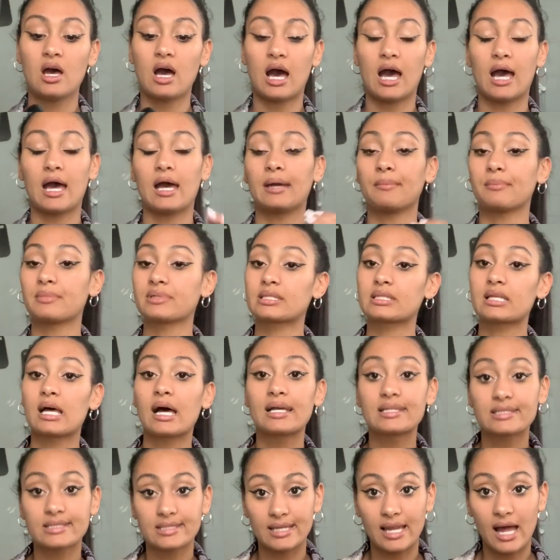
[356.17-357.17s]
I'm a
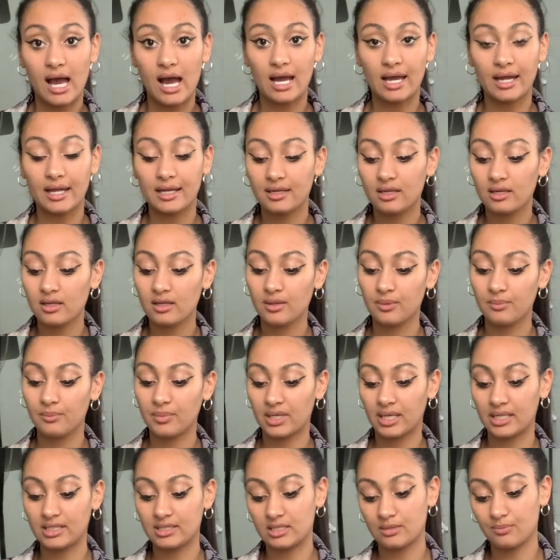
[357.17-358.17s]
size 9,
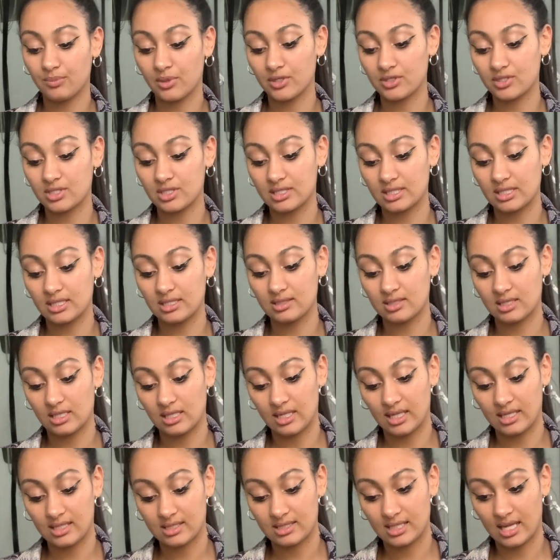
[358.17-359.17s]
but I did purchase these
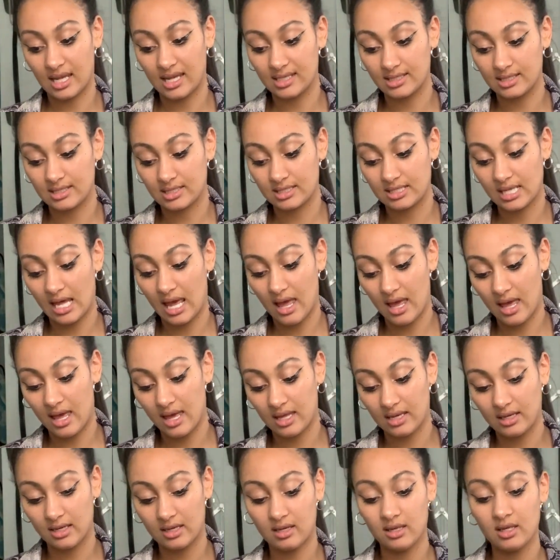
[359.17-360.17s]
in a size
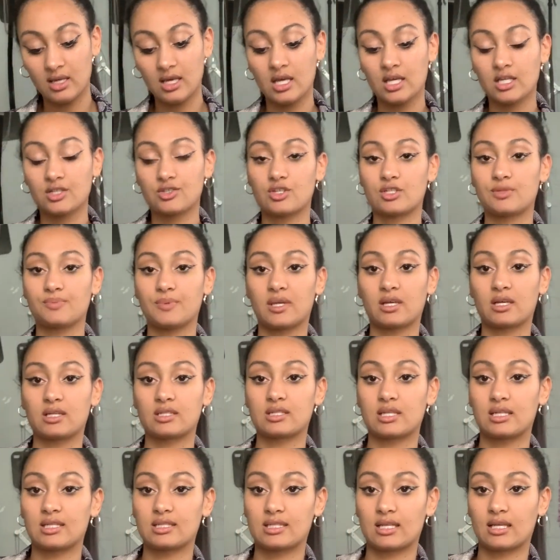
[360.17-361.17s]
10 just because
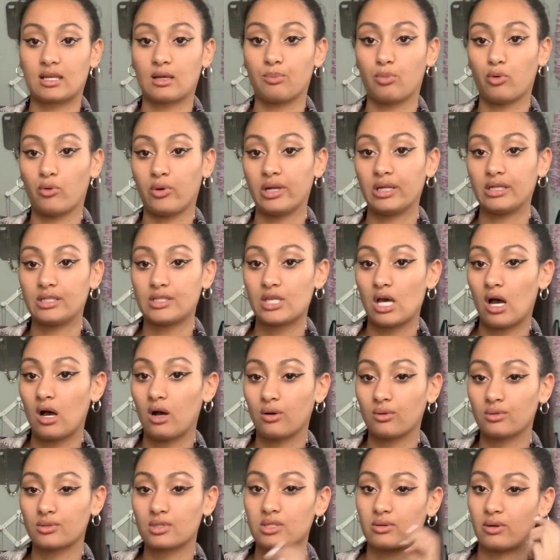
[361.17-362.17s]
it's like a pointed
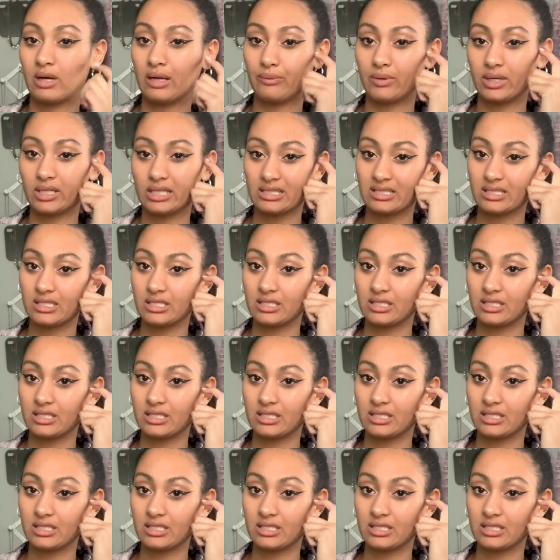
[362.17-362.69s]
toe, so I wanted